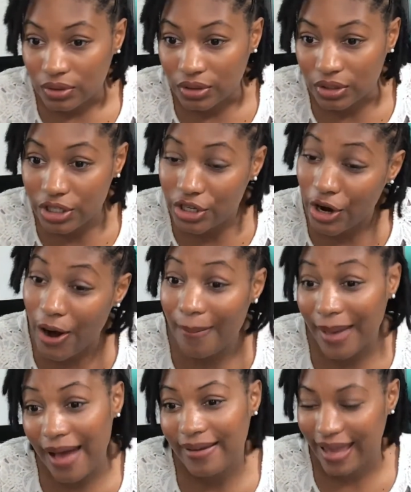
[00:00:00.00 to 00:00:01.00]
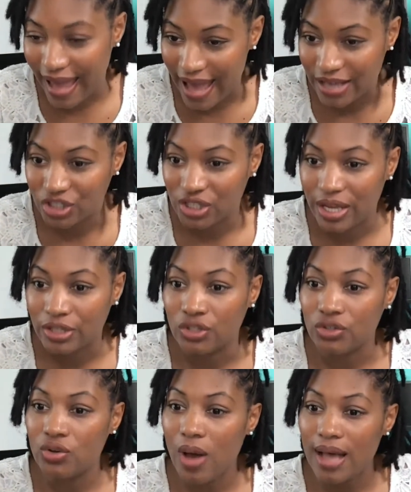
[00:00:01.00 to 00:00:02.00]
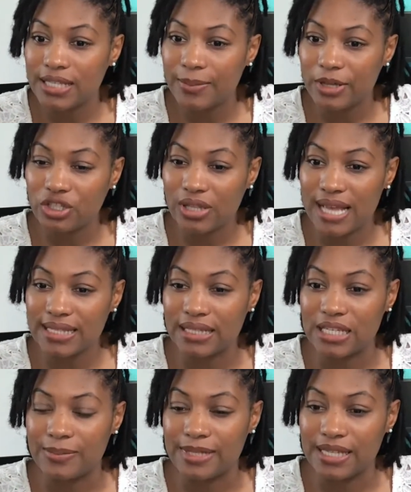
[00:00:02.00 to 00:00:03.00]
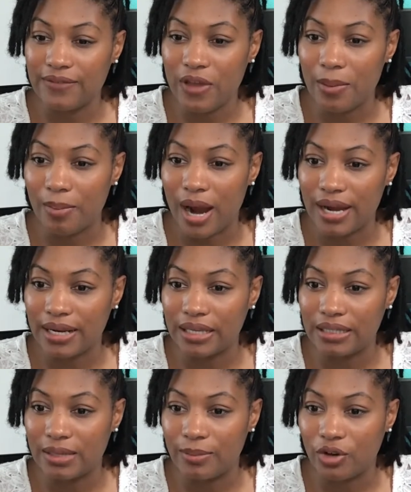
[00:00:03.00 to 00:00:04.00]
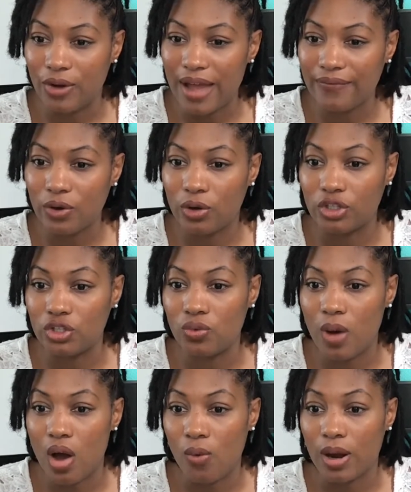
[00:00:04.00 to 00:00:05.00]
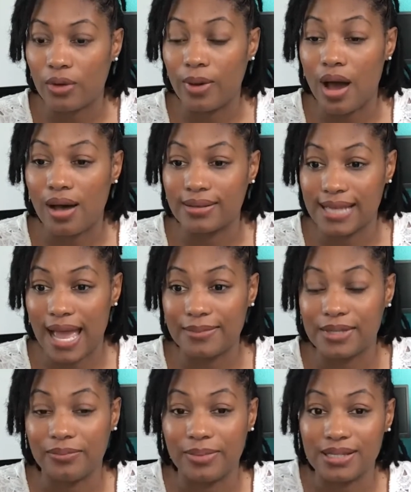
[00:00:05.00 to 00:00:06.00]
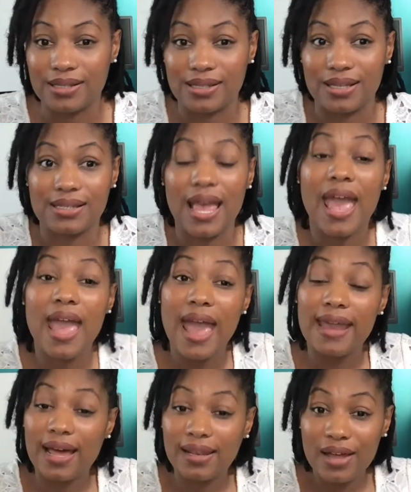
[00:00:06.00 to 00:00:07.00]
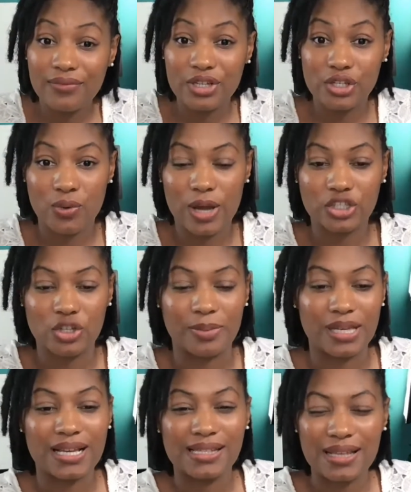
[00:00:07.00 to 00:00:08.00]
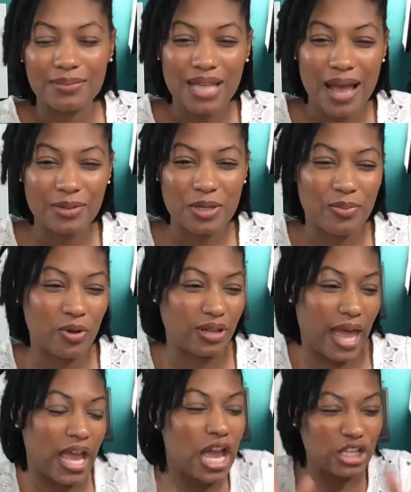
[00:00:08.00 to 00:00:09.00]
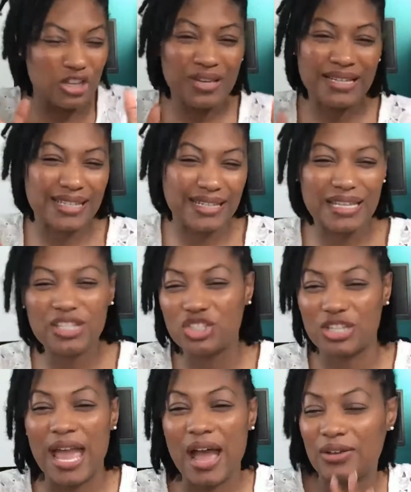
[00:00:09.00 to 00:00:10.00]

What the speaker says: Good Girl About Cash said, do you all specialize in a specific marketing demographic, or do you all work with all types of businesses? And I love this question because sometimes people are like, you need to niche down.